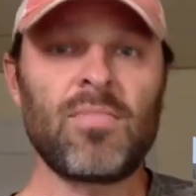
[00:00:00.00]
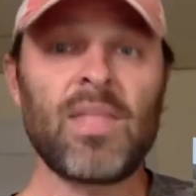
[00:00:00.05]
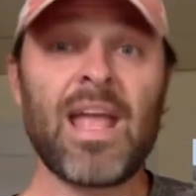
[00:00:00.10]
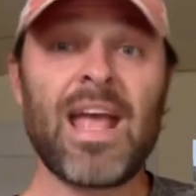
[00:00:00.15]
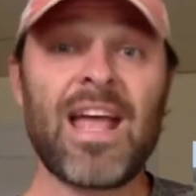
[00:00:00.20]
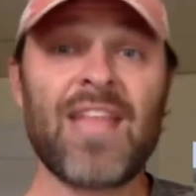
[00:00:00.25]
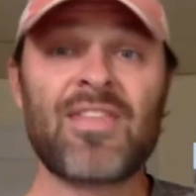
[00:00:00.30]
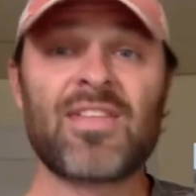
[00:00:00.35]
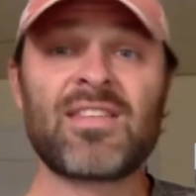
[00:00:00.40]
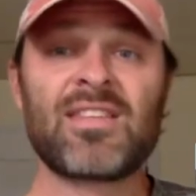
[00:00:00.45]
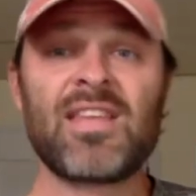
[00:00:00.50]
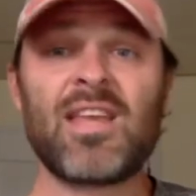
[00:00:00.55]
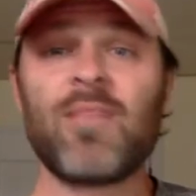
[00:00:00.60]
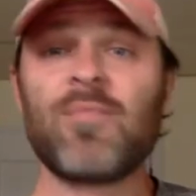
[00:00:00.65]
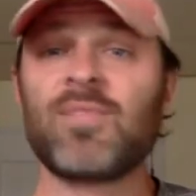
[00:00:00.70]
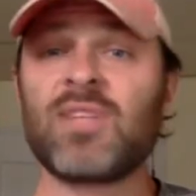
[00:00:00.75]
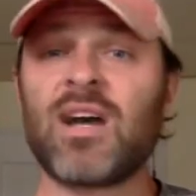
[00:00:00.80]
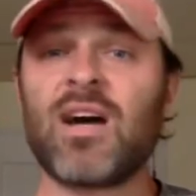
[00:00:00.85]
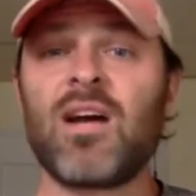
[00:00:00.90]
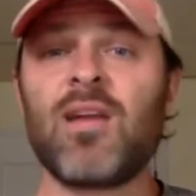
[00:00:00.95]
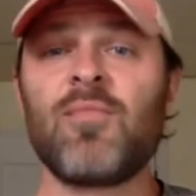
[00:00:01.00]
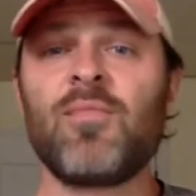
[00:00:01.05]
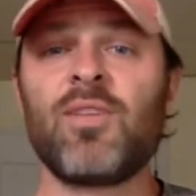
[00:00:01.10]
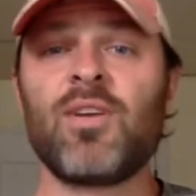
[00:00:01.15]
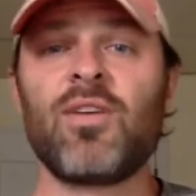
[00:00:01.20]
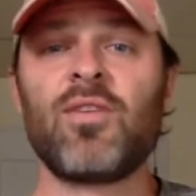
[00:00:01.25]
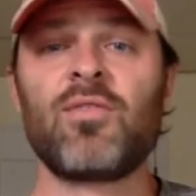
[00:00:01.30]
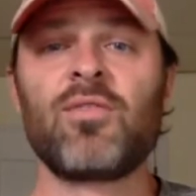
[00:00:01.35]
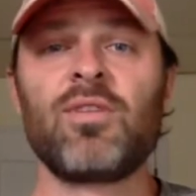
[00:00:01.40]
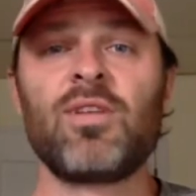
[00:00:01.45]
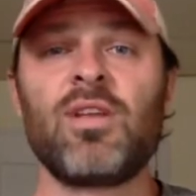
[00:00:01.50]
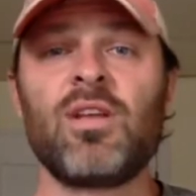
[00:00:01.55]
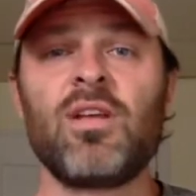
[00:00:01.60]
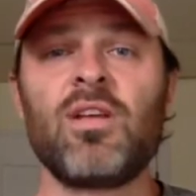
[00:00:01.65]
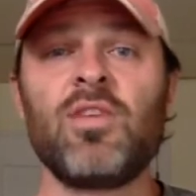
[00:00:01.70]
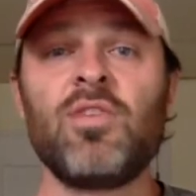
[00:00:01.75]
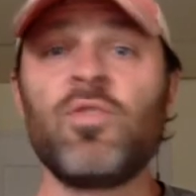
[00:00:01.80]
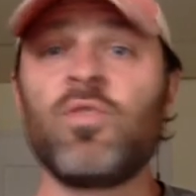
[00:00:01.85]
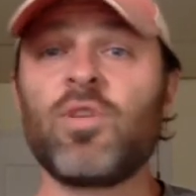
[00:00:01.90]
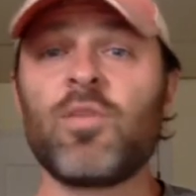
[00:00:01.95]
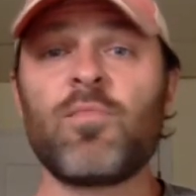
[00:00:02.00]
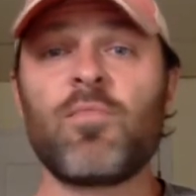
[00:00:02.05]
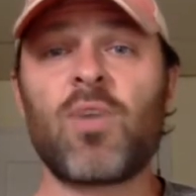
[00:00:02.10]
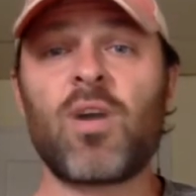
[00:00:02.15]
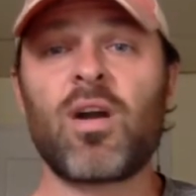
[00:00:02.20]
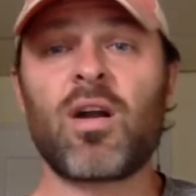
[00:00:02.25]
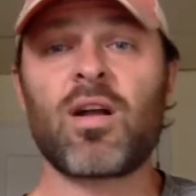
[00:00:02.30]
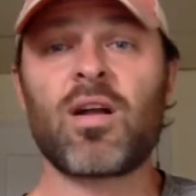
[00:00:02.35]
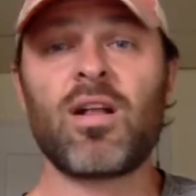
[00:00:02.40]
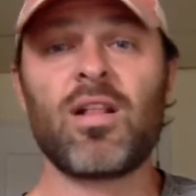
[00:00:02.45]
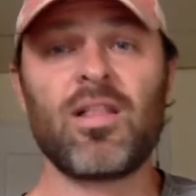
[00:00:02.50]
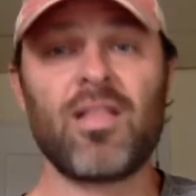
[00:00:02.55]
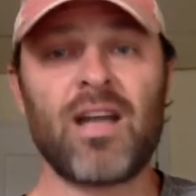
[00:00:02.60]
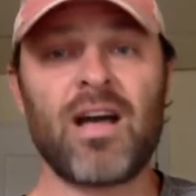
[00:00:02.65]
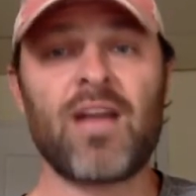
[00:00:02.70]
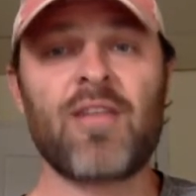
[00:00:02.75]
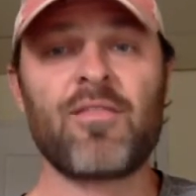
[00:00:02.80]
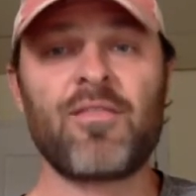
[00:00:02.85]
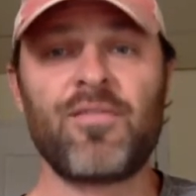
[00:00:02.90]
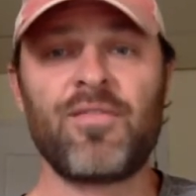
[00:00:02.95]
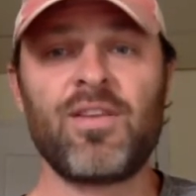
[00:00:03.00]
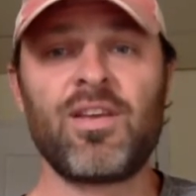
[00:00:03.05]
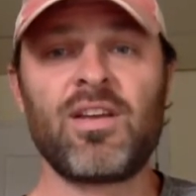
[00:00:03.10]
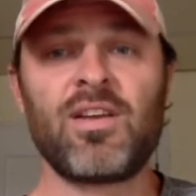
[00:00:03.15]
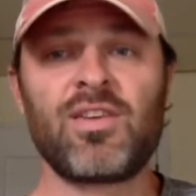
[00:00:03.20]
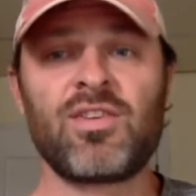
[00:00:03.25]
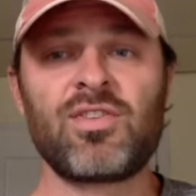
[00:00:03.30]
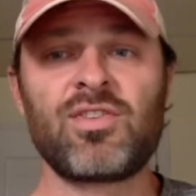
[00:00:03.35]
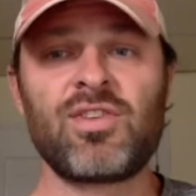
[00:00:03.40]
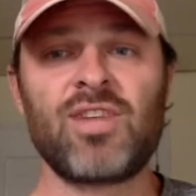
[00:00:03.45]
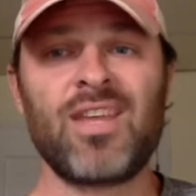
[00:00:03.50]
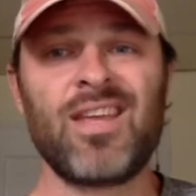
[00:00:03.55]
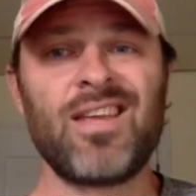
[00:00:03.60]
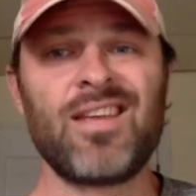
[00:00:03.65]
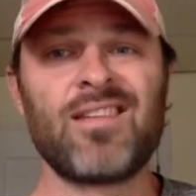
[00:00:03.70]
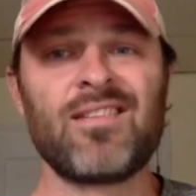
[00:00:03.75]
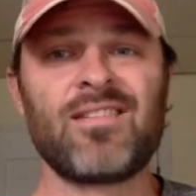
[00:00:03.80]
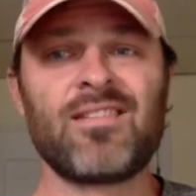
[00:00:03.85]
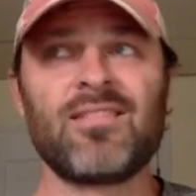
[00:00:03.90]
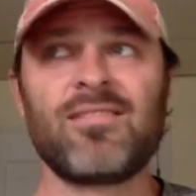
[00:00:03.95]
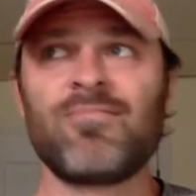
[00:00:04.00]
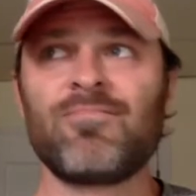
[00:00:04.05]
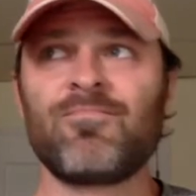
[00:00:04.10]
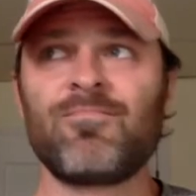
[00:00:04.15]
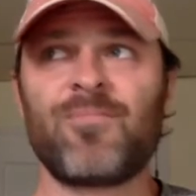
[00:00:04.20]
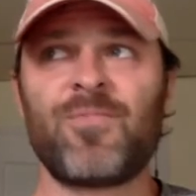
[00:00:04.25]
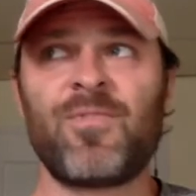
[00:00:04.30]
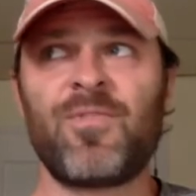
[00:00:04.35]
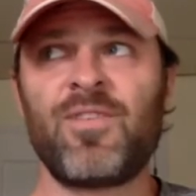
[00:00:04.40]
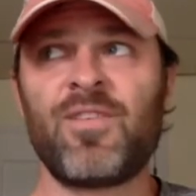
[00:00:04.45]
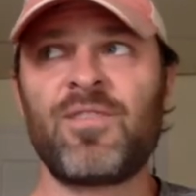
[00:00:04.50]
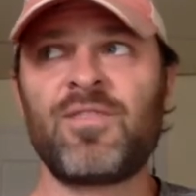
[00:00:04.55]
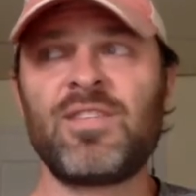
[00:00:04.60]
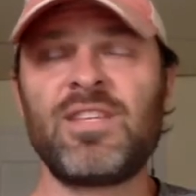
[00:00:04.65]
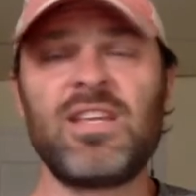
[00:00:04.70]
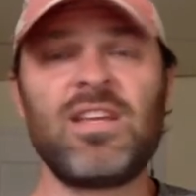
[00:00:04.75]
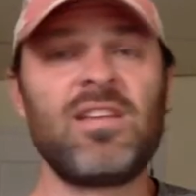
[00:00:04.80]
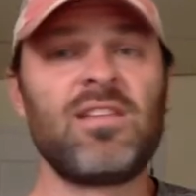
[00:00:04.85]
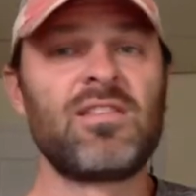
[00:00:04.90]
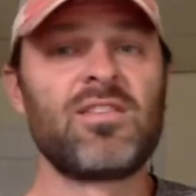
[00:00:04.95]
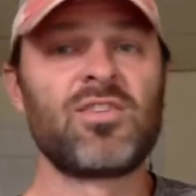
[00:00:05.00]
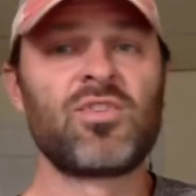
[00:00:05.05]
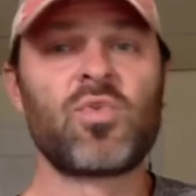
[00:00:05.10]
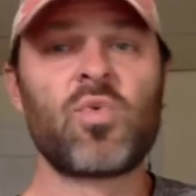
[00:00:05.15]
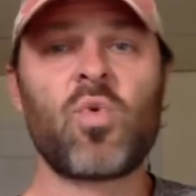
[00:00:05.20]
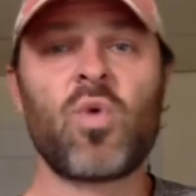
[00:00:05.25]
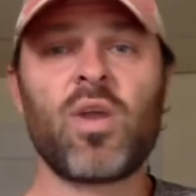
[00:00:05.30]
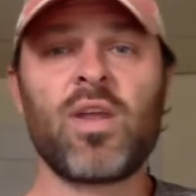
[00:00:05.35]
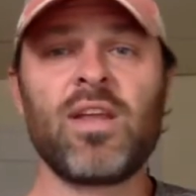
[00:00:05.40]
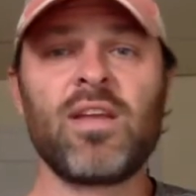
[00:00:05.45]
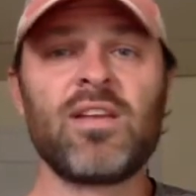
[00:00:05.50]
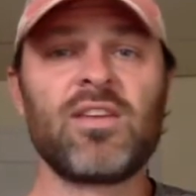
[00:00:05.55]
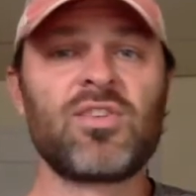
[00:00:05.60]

At the same time, though, you could mark a lot of fish in 15 to 20 to